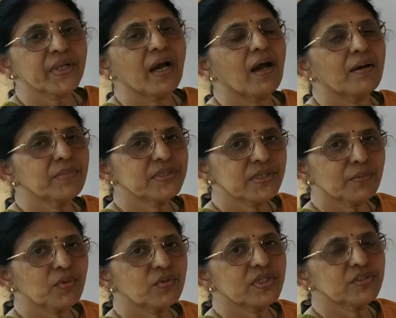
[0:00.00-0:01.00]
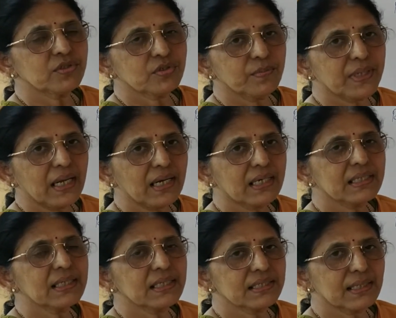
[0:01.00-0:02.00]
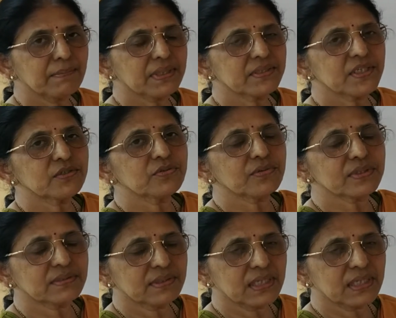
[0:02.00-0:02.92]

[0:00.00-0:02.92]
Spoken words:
how much amount is to be allotted in the budget towards